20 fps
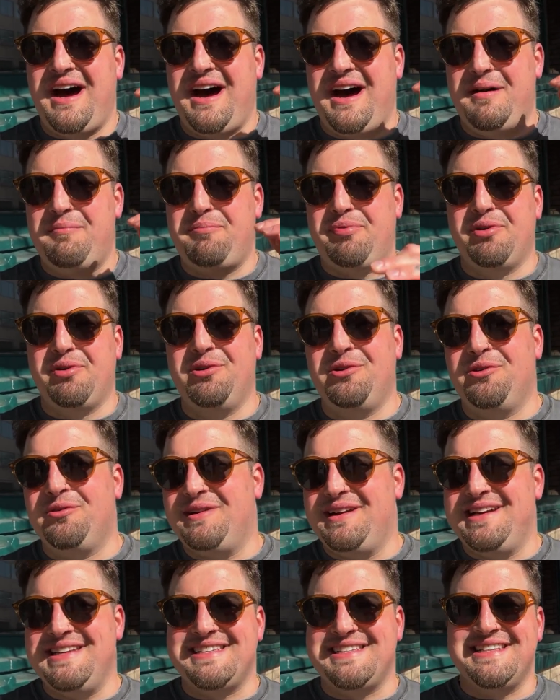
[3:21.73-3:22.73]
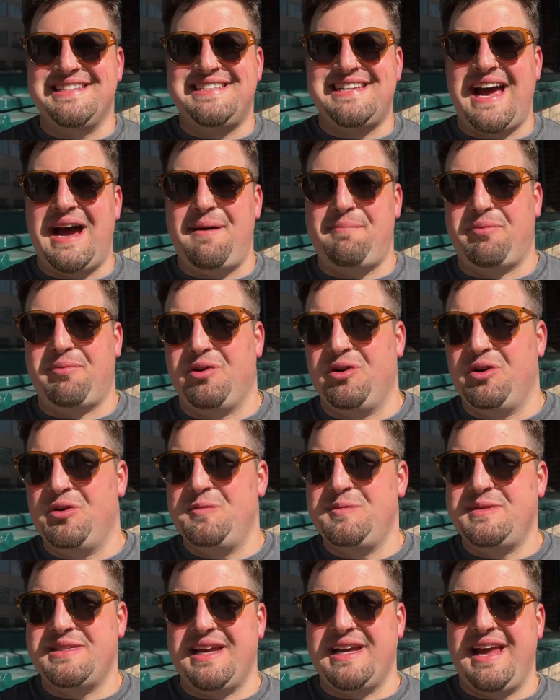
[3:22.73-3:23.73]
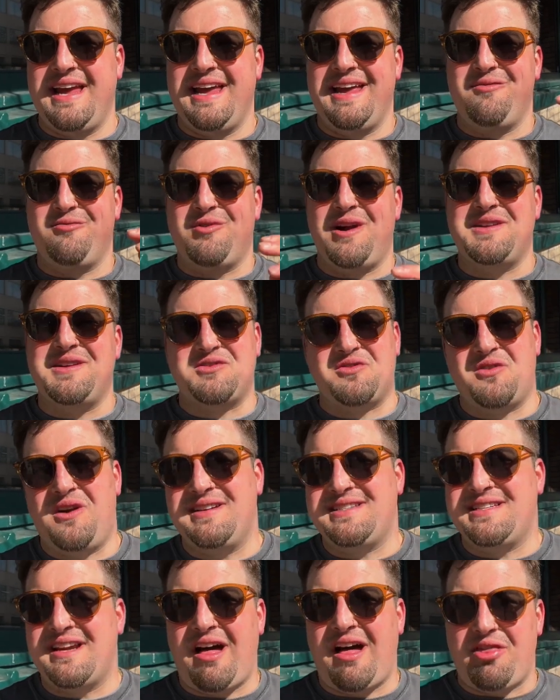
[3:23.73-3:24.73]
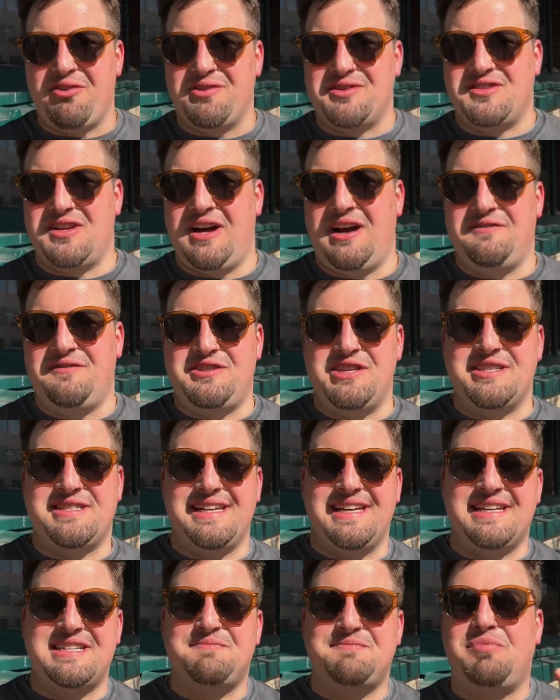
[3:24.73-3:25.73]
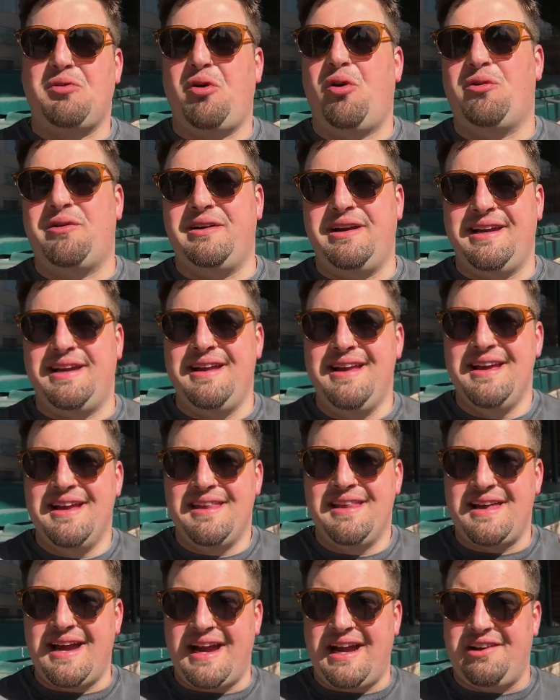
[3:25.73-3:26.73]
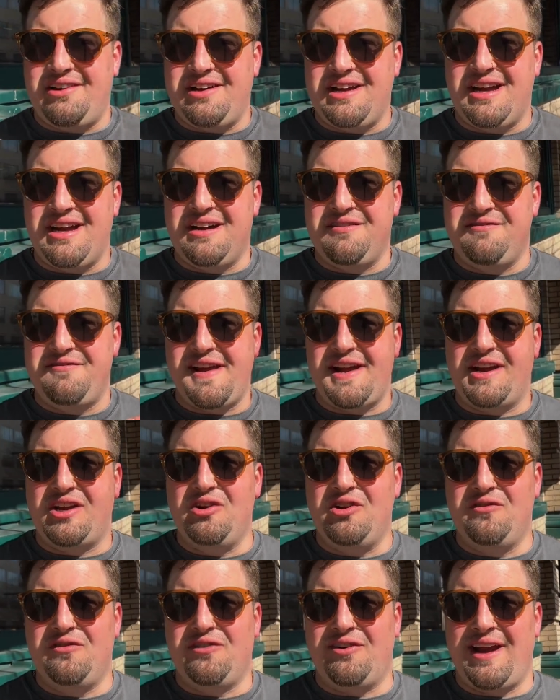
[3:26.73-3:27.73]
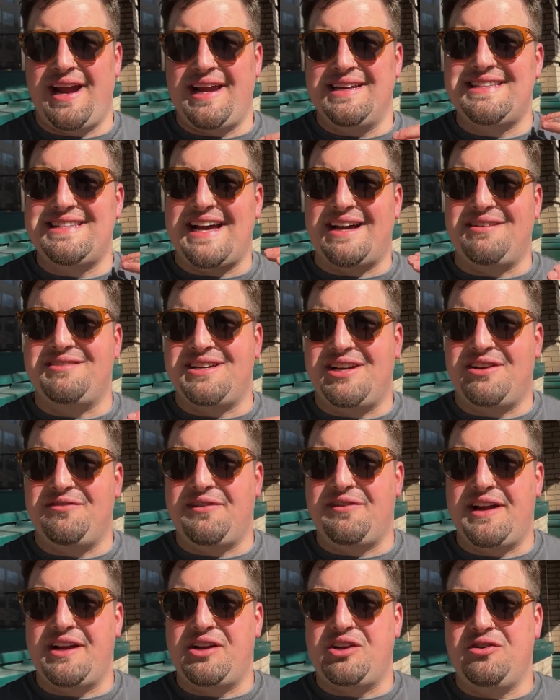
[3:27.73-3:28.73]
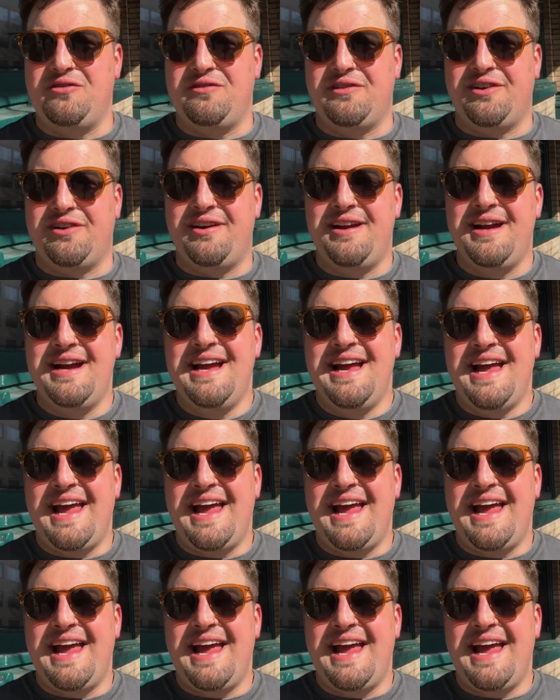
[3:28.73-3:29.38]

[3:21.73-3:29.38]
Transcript: uh, breweries and tap rooms and restaurants and other stuff, just exploring the area of Vancouver and downtown Vancouver